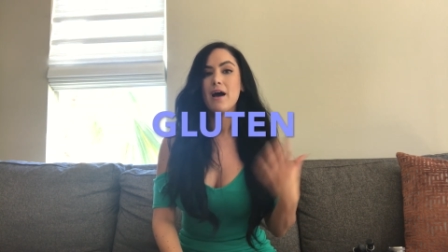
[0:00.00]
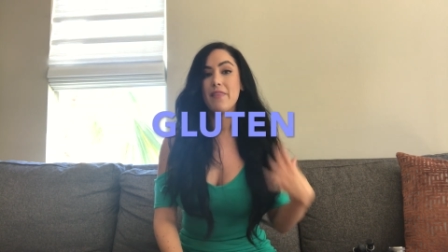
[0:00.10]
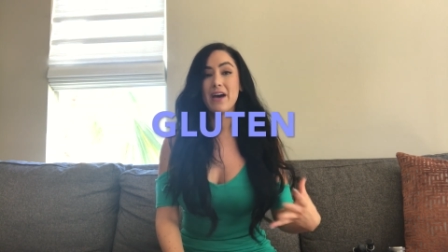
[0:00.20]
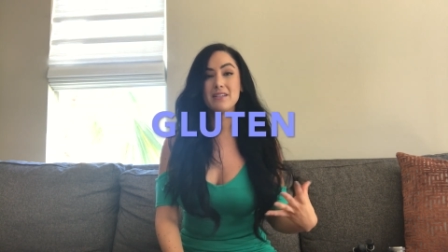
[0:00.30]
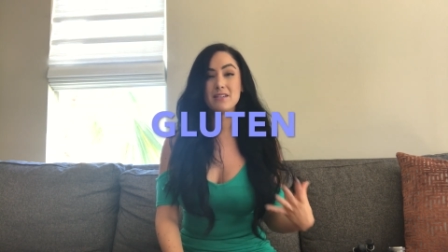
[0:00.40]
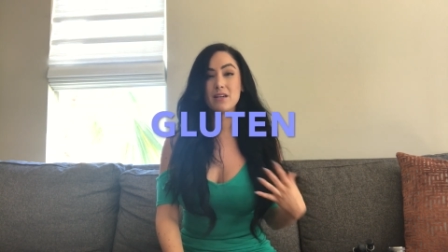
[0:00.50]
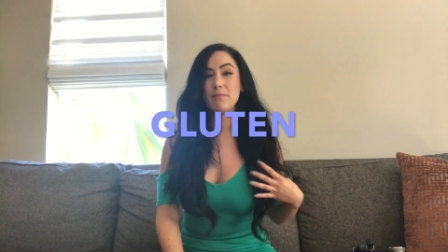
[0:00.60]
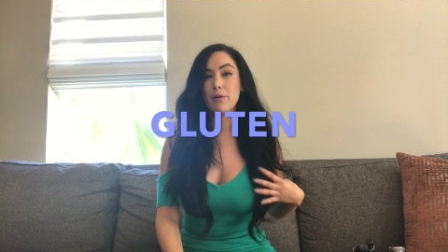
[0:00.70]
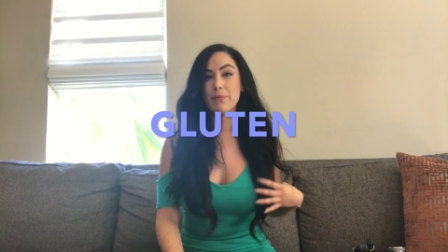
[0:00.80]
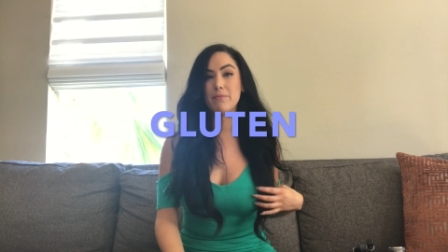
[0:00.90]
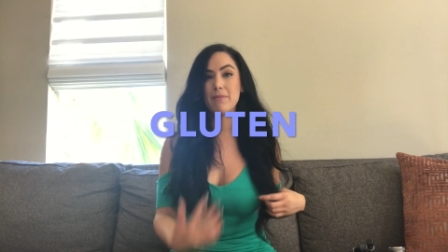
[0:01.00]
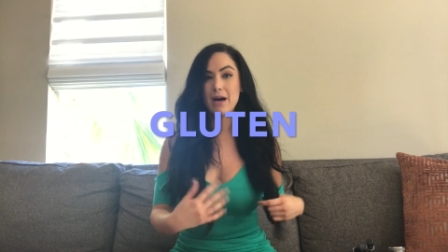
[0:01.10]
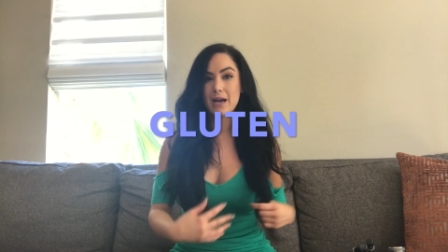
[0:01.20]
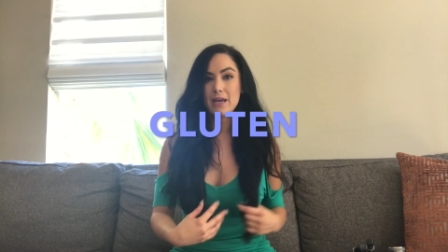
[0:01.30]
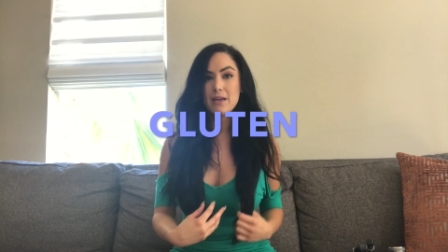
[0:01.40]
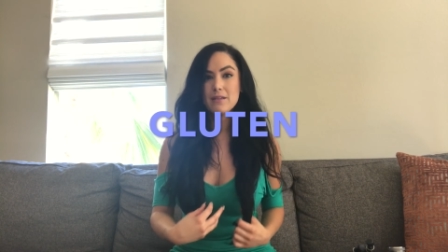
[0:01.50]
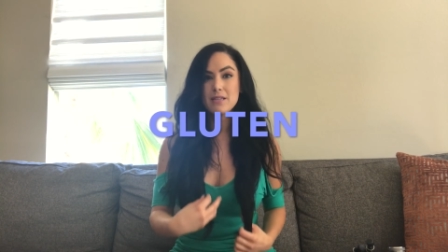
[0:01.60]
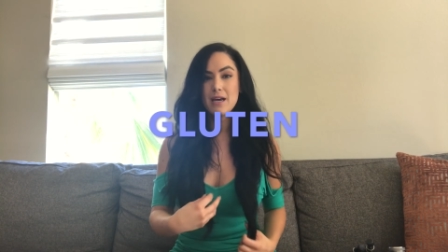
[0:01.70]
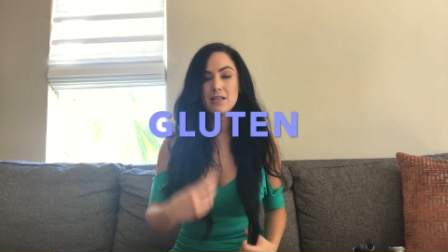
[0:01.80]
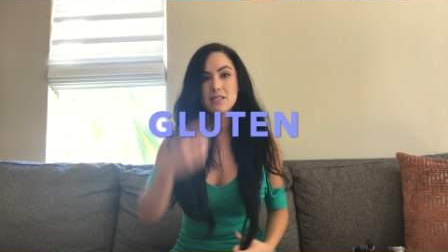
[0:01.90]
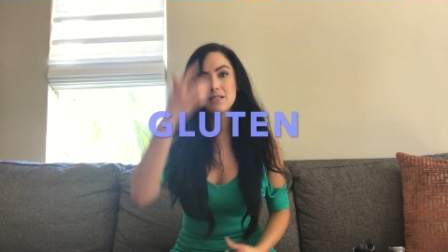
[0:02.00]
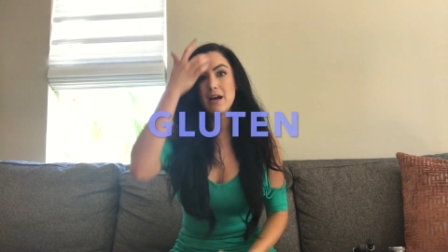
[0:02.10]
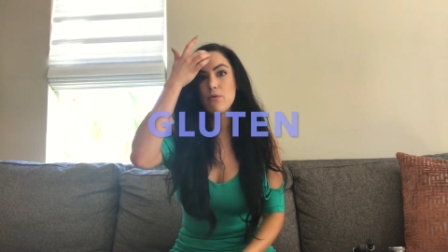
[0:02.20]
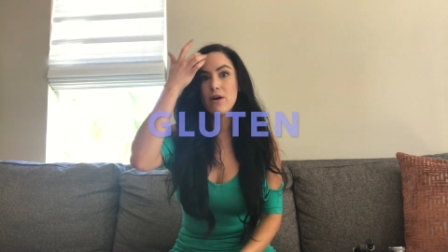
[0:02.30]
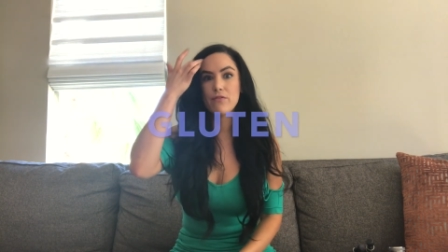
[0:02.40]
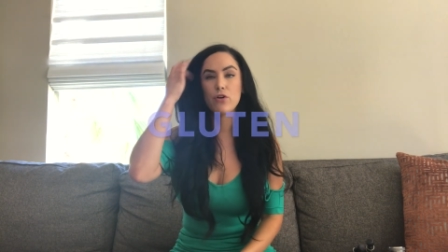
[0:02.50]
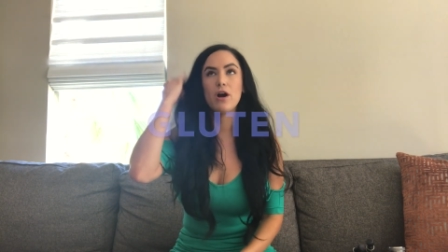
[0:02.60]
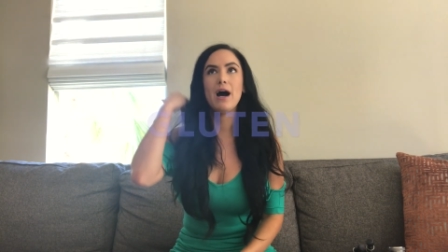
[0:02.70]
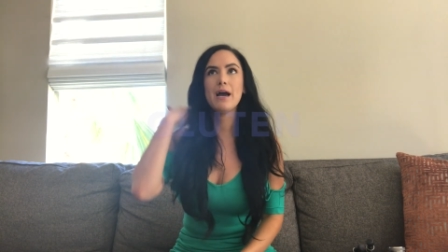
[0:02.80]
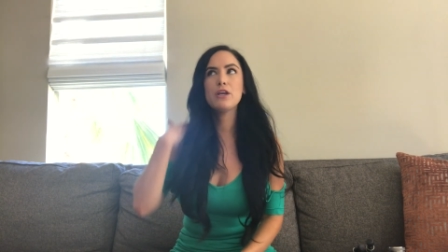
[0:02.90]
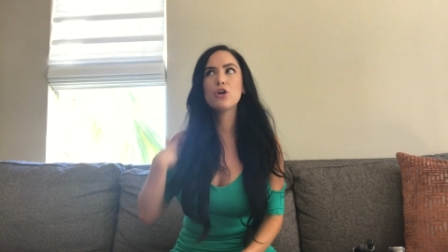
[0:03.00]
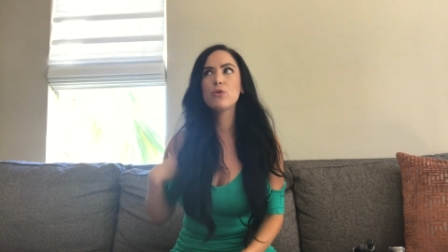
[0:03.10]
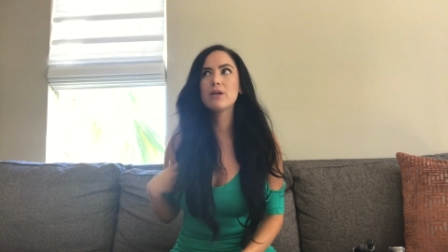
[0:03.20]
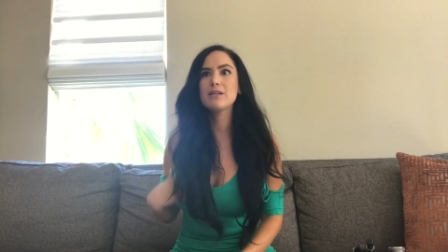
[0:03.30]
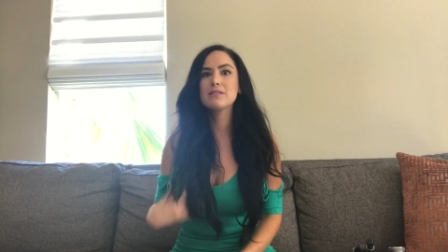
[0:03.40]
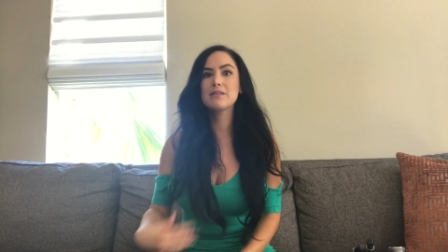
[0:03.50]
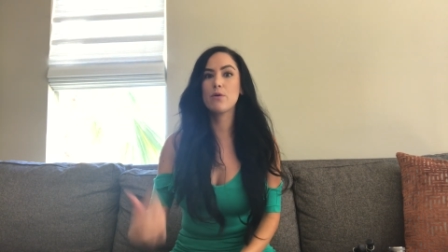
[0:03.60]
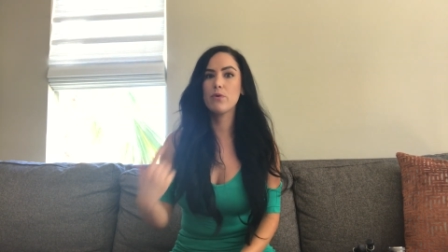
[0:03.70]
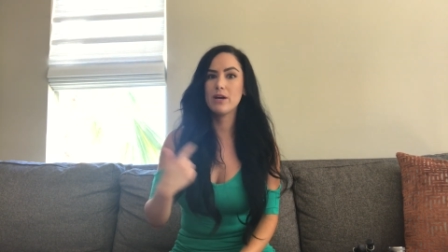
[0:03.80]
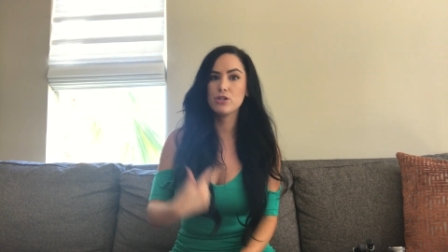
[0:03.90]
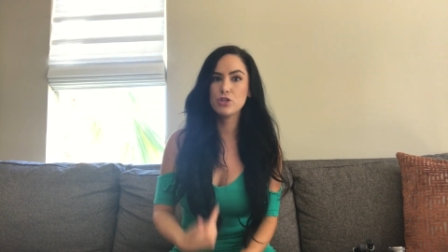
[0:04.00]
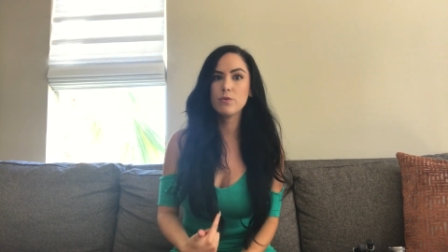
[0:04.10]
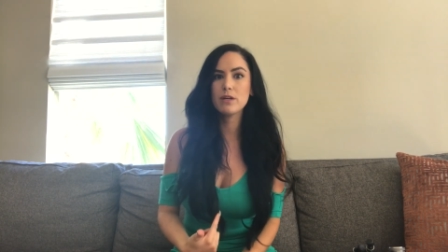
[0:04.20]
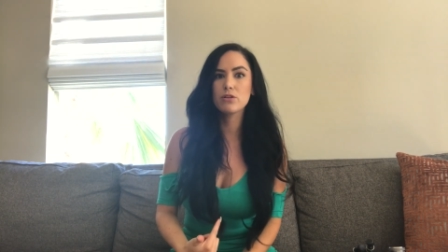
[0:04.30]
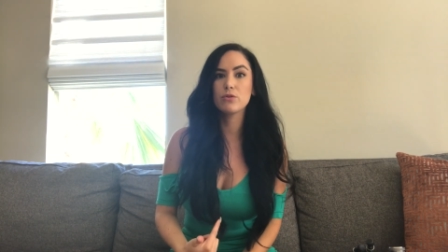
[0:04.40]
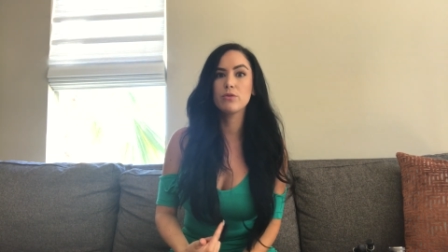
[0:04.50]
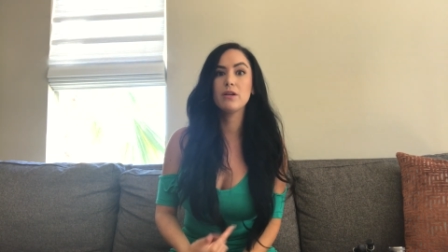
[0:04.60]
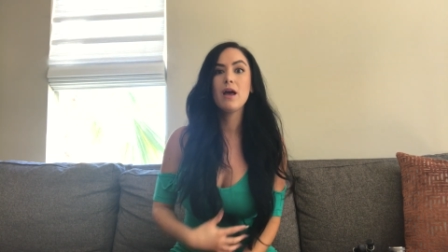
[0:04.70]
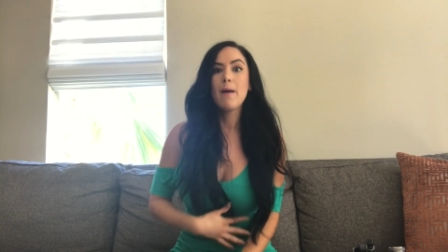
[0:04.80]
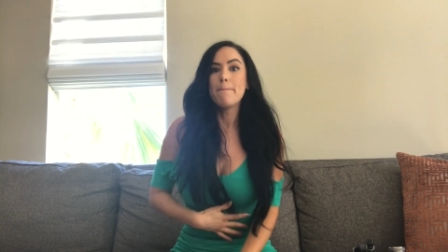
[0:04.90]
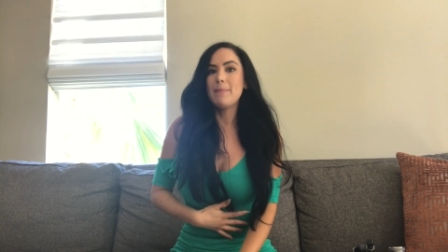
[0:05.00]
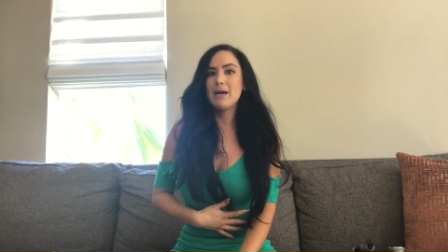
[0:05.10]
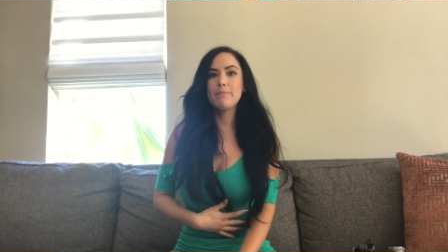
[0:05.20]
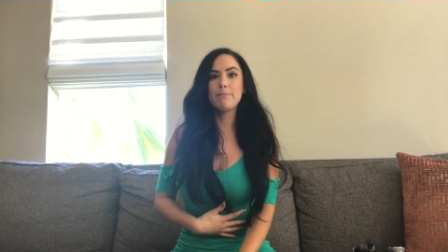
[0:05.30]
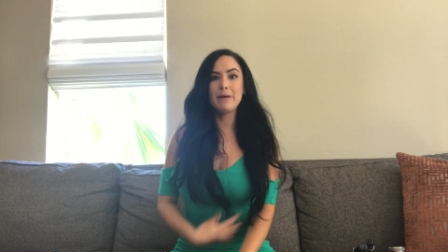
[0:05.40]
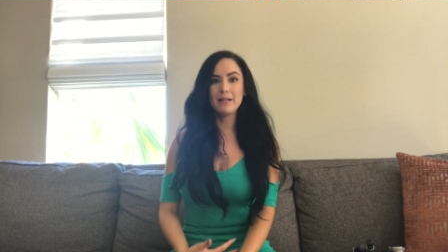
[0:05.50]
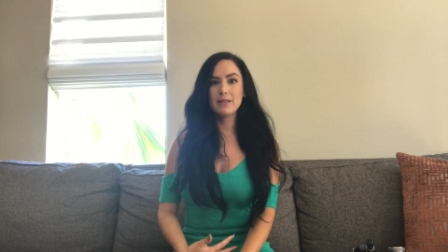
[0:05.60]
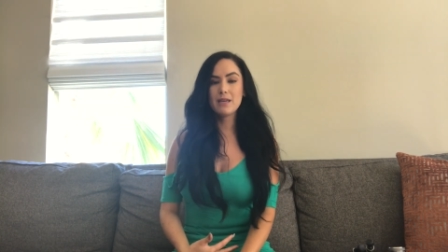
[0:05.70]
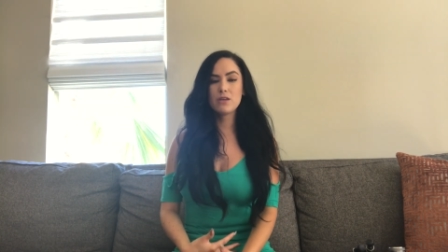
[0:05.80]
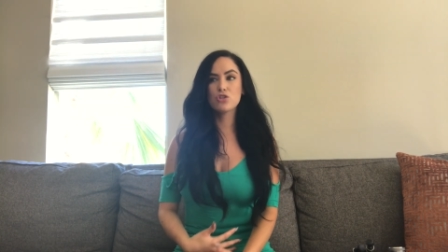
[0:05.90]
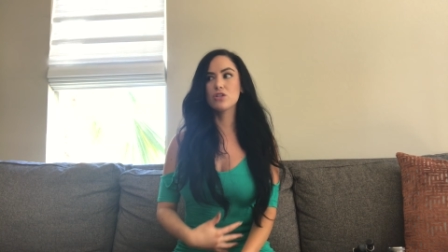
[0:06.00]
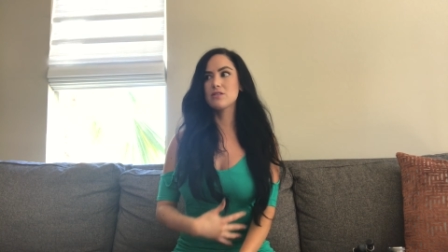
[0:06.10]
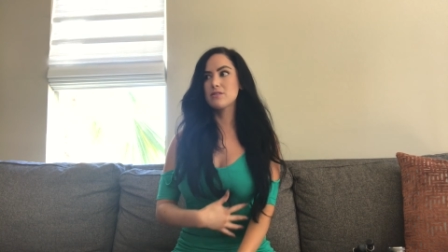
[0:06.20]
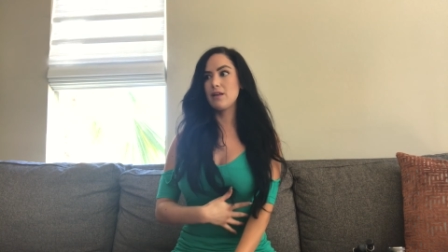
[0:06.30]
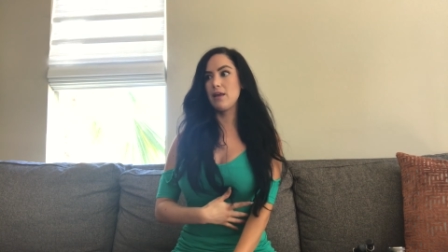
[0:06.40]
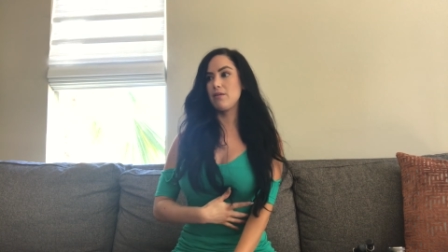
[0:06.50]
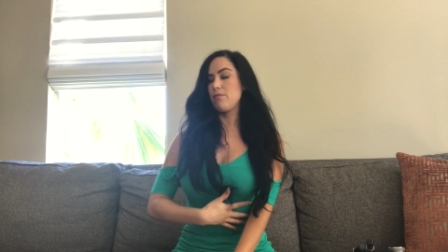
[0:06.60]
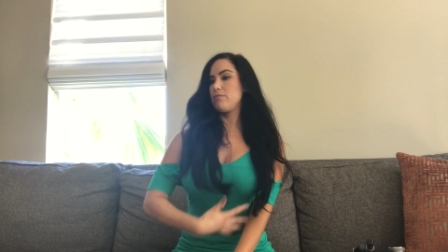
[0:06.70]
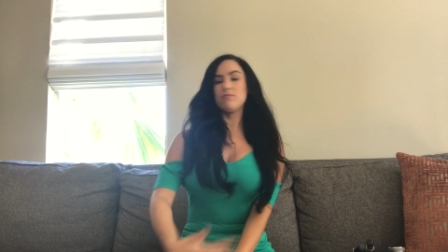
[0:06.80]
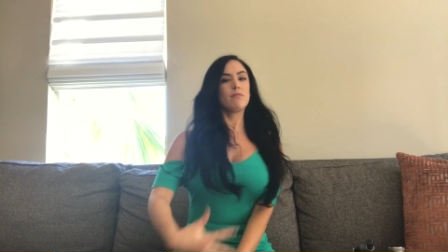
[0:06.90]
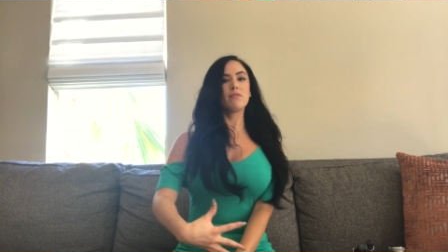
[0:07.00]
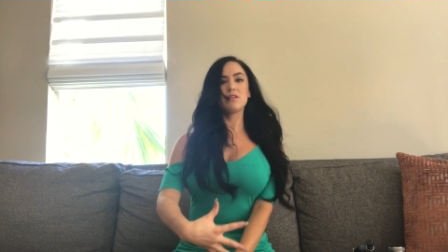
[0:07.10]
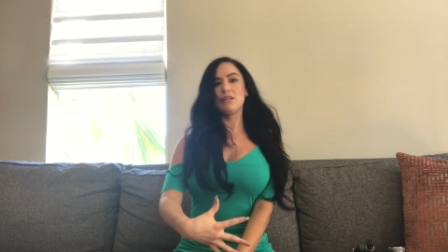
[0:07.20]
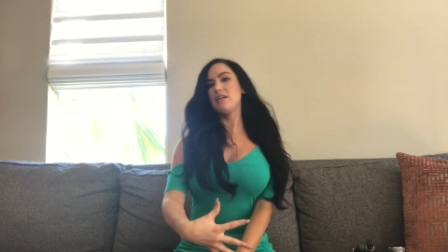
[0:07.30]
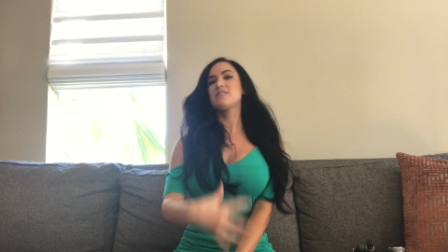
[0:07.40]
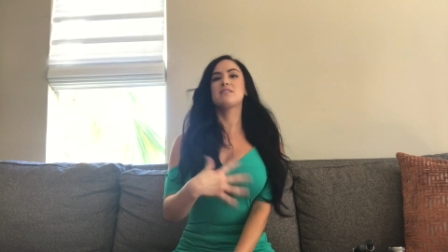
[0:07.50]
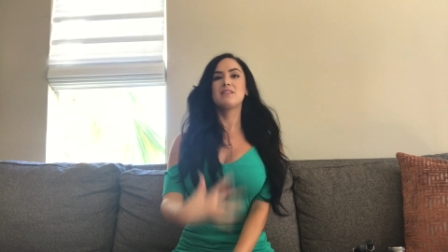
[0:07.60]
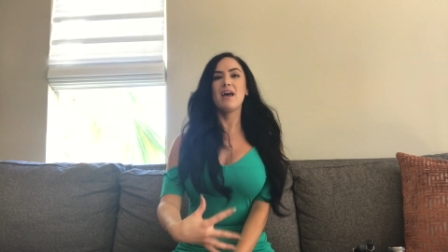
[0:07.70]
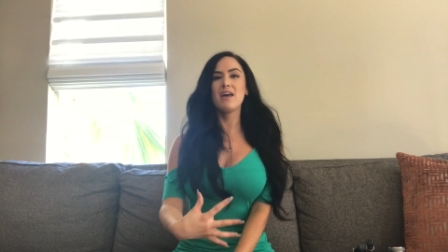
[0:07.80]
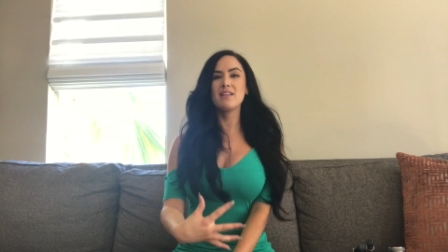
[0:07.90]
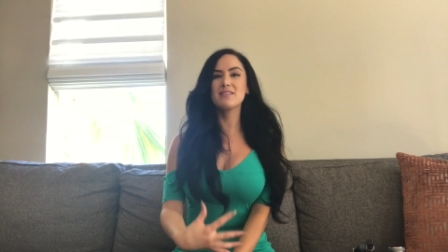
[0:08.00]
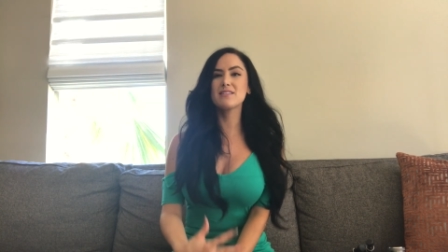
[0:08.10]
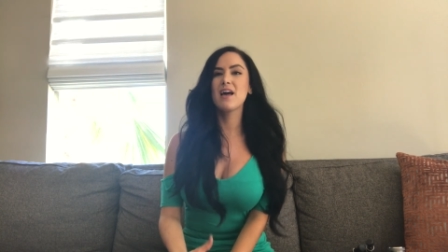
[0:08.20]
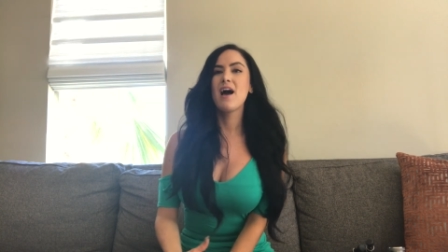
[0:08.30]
That didn't come up in my test. However, I noticed that when I do eat gluten, my belly just like extends.